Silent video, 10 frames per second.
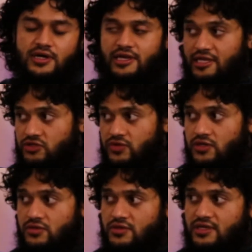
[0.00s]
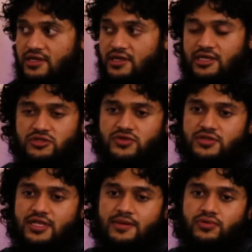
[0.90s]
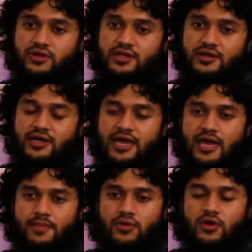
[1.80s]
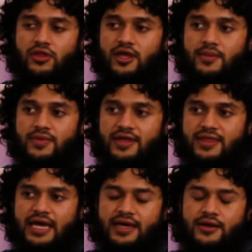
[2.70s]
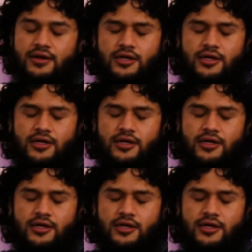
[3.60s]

Israel, Israel's like putting a hamper on them, and that